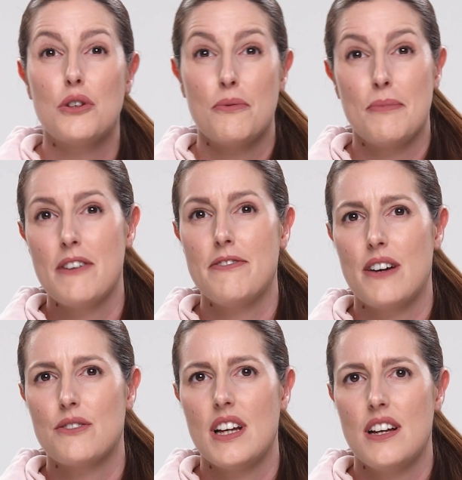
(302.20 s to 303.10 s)
with my
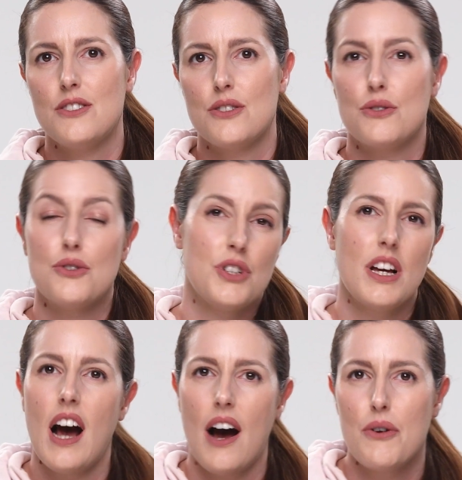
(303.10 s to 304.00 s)
foundation to
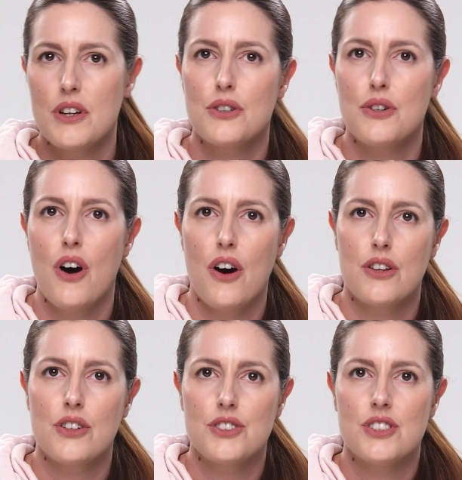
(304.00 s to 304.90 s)
see how it
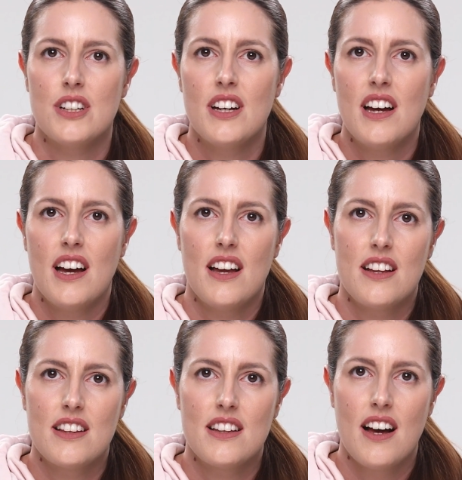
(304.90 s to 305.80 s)
works.
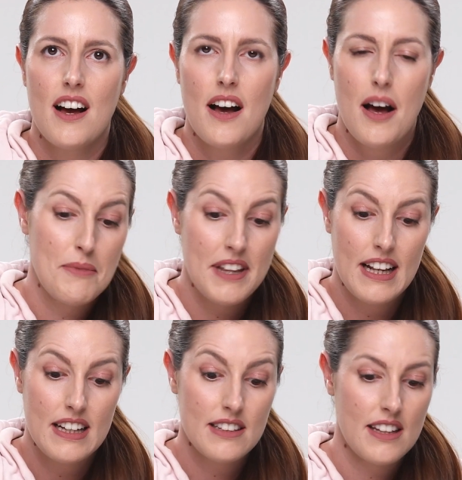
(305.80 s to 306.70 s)
And I'm
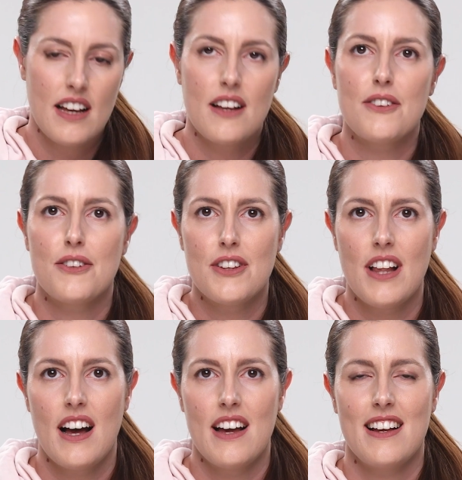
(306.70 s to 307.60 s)
really intrigued to
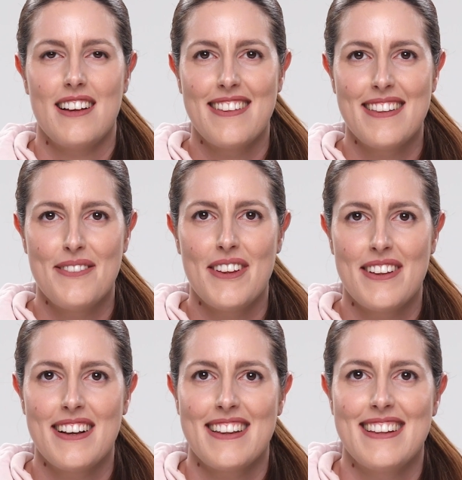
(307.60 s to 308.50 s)
try the
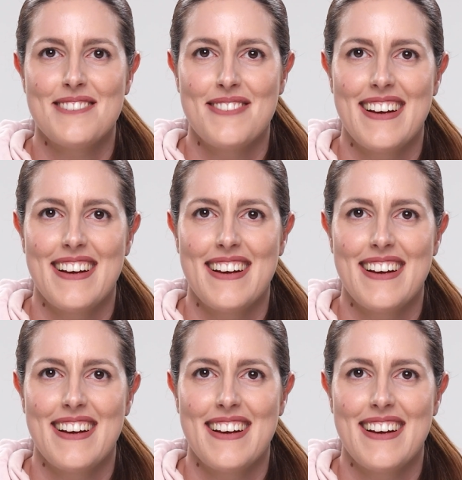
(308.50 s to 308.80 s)
product this